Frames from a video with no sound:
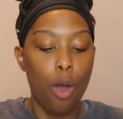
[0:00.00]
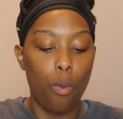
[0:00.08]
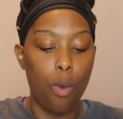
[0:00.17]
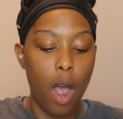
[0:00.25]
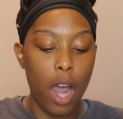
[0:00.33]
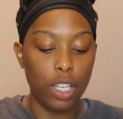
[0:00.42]

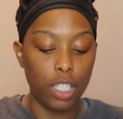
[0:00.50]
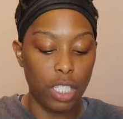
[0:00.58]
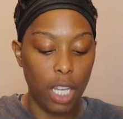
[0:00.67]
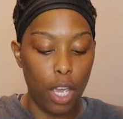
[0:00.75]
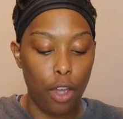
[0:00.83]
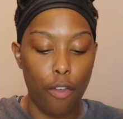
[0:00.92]
water
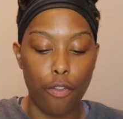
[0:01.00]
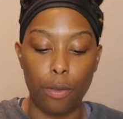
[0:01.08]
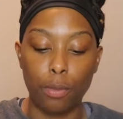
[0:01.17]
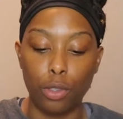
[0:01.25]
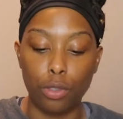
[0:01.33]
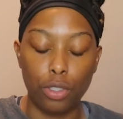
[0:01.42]
gel
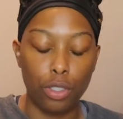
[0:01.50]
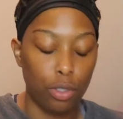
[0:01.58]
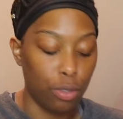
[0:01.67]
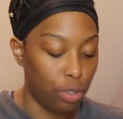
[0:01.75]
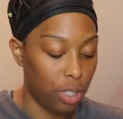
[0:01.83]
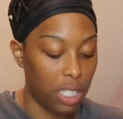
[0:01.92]
from
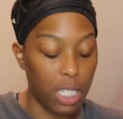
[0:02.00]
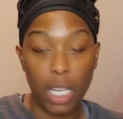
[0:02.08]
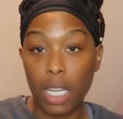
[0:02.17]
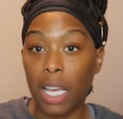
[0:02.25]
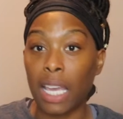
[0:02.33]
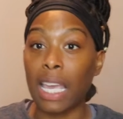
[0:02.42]

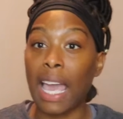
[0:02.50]
Neutrogena.